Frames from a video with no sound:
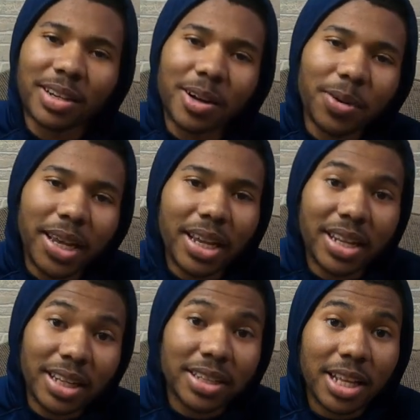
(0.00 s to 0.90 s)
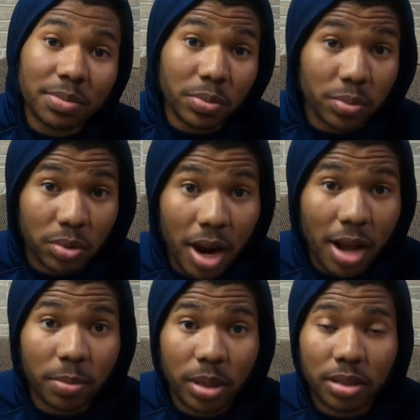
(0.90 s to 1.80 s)
go ahead, hit that
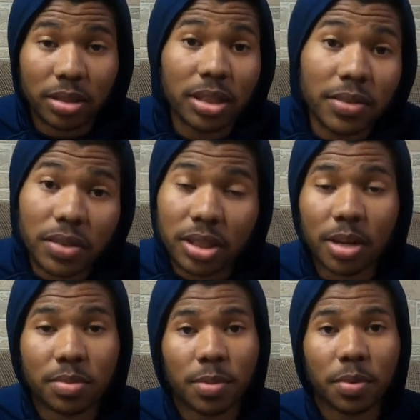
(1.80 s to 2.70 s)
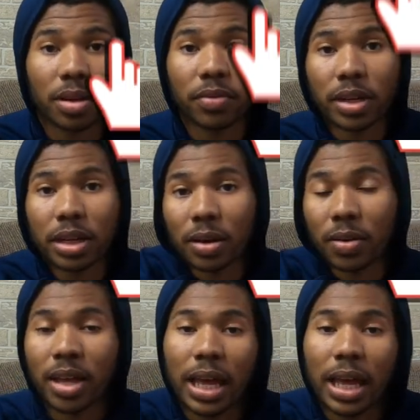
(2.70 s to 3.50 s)
subscribe button, leave a thumbs up on the video,